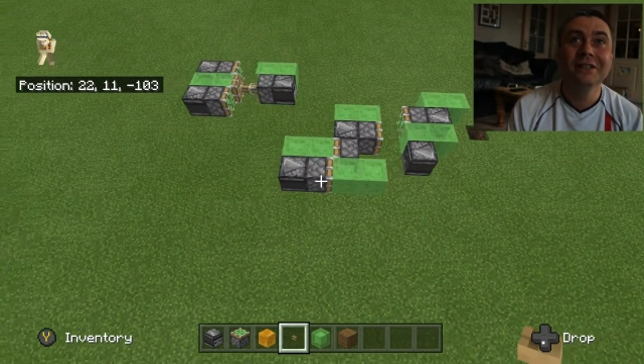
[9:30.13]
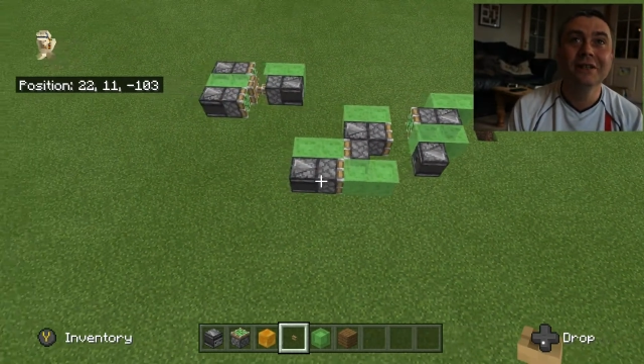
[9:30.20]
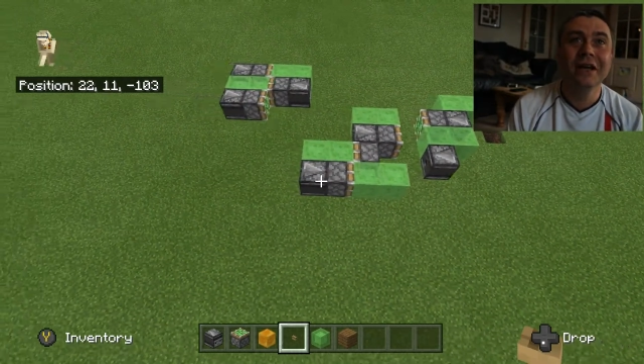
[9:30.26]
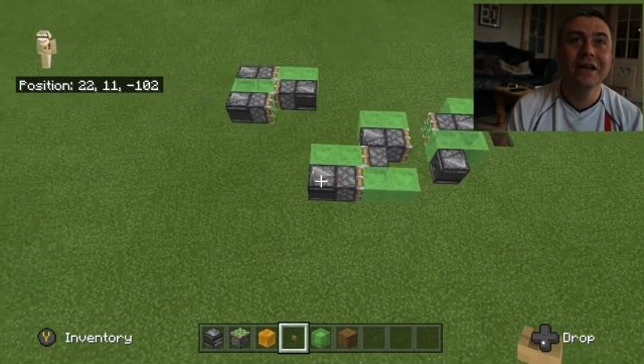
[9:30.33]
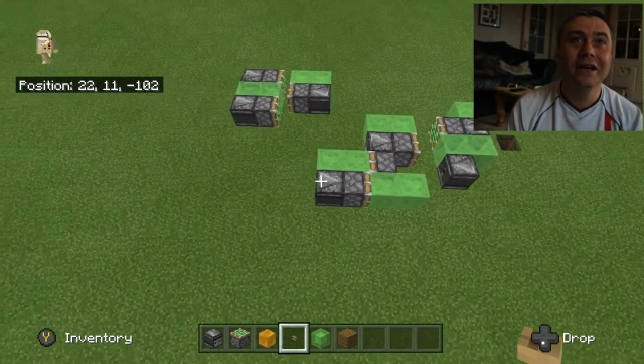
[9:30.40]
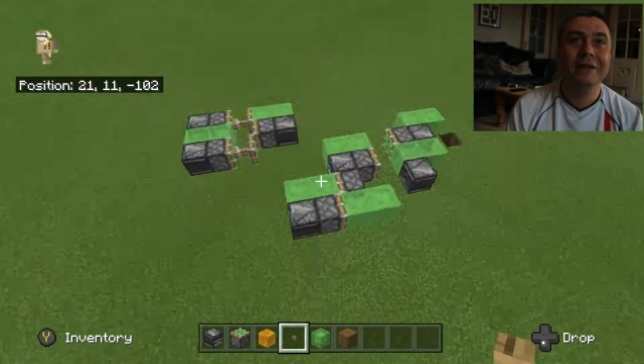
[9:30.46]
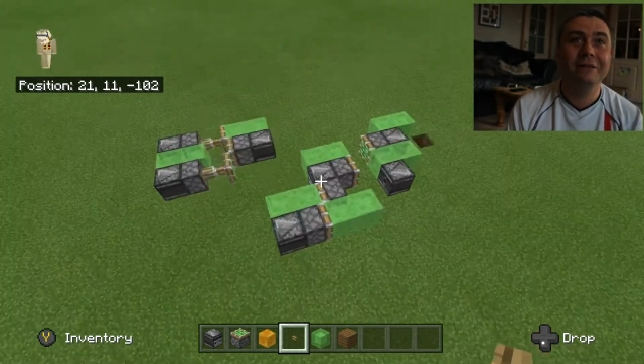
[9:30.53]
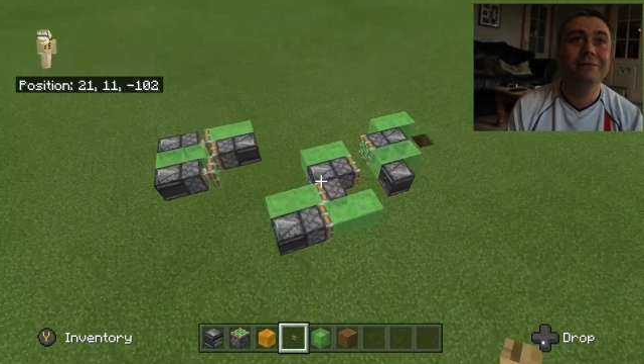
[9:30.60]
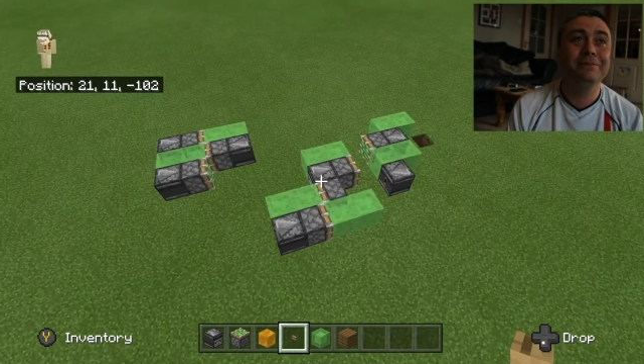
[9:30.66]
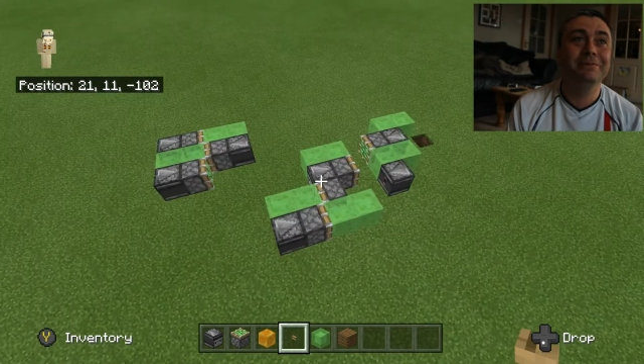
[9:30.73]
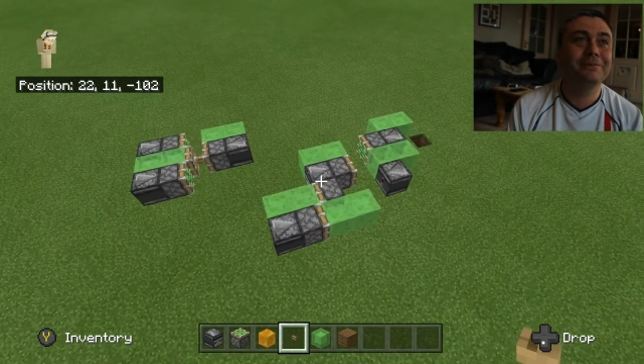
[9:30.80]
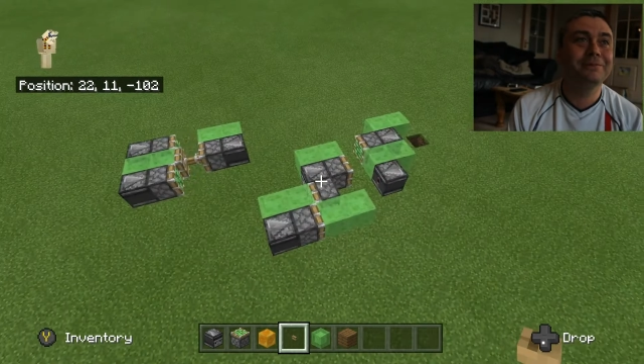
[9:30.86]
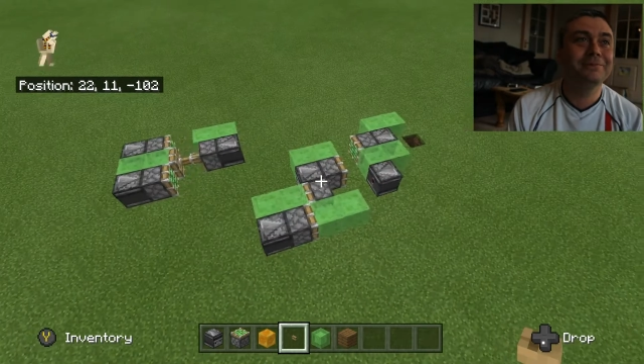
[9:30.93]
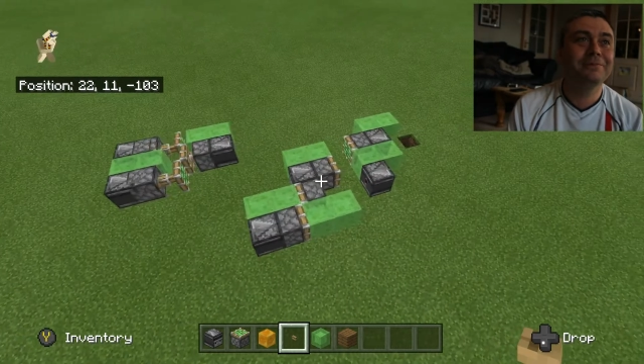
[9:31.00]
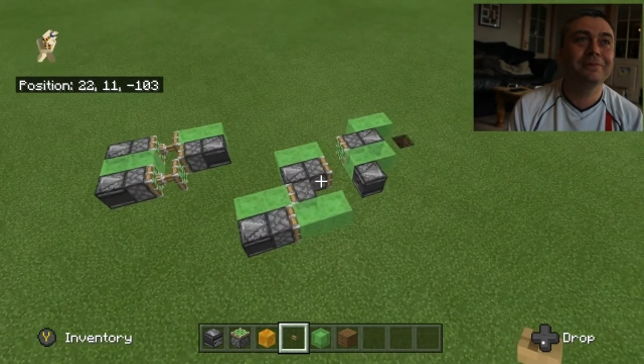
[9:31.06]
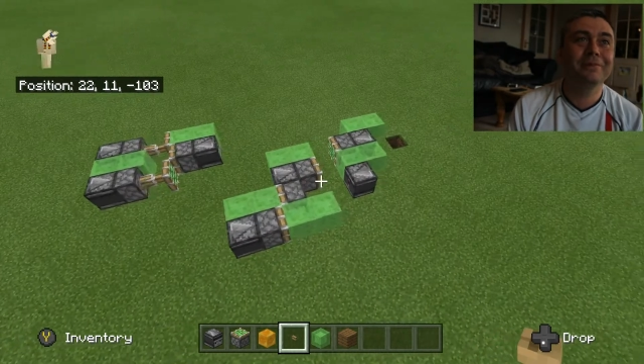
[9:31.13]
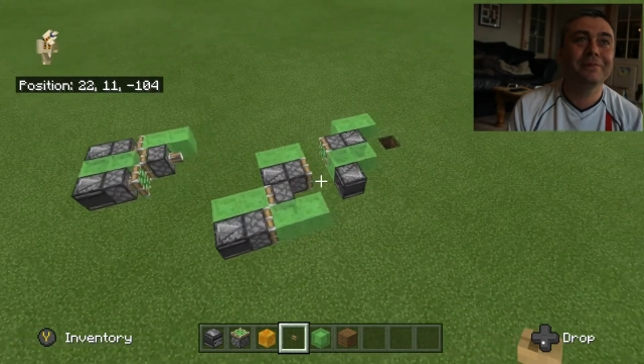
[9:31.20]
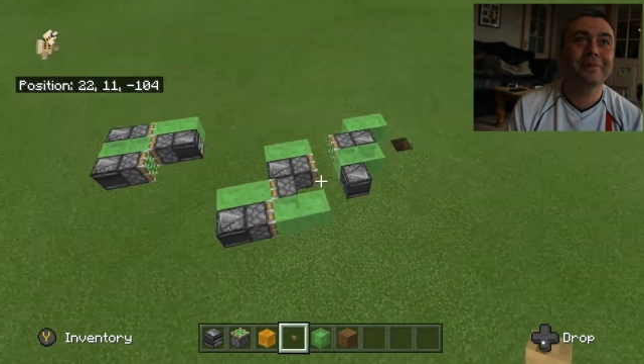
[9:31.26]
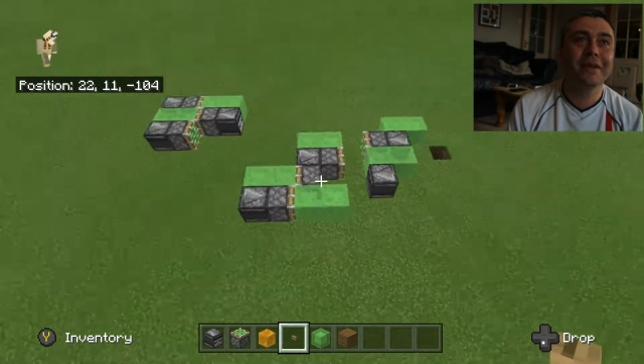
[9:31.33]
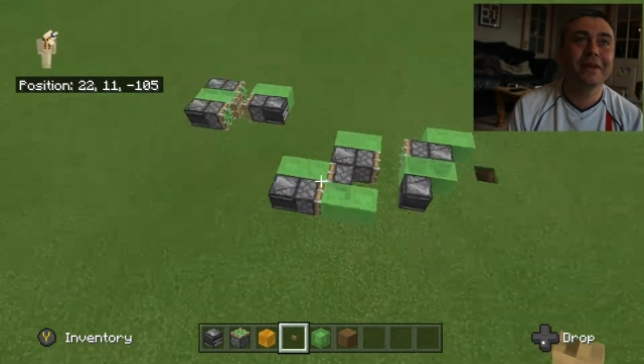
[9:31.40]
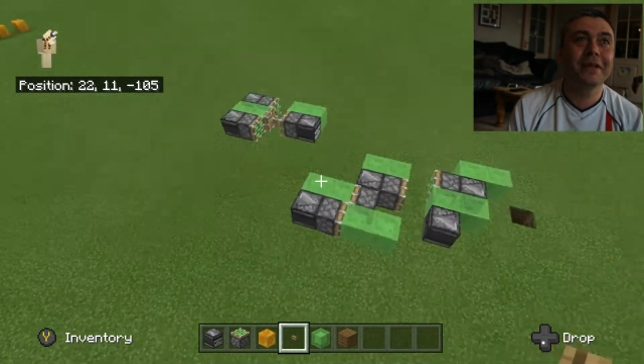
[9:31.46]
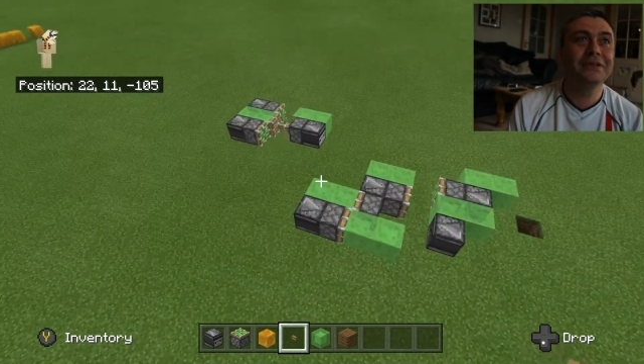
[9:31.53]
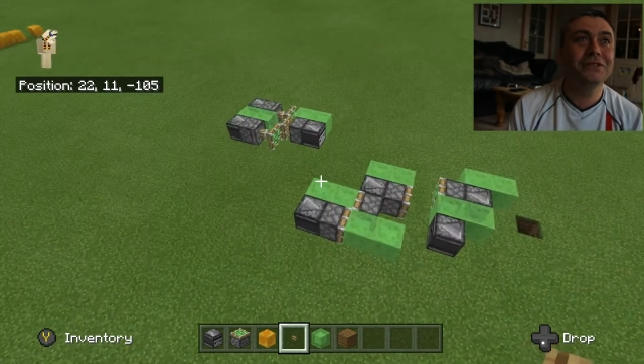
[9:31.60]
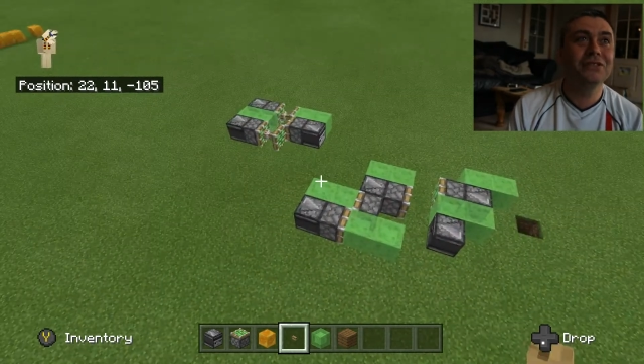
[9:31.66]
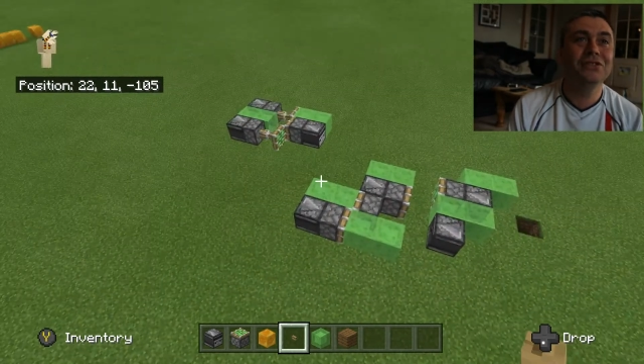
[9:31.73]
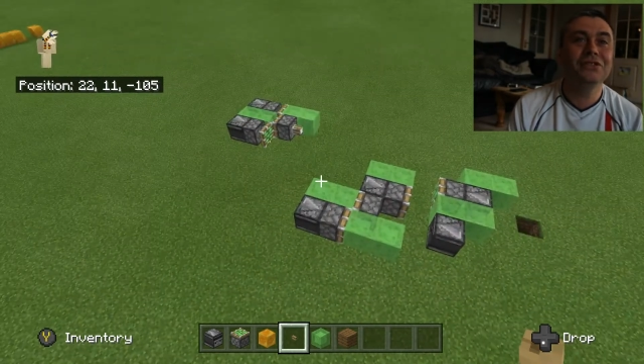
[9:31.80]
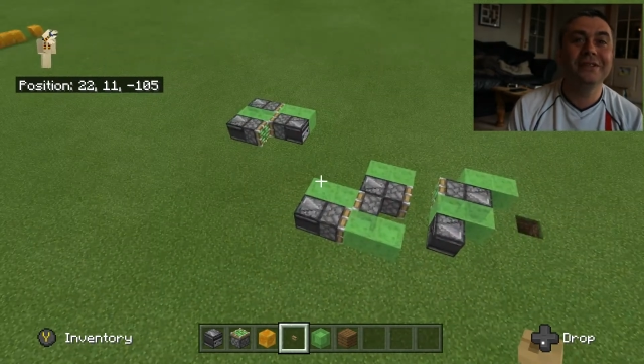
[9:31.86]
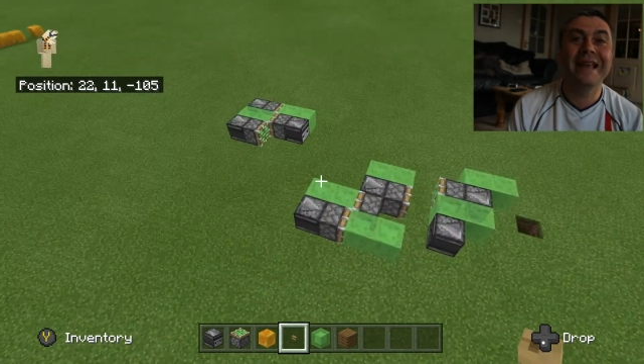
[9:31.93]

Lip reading: It's just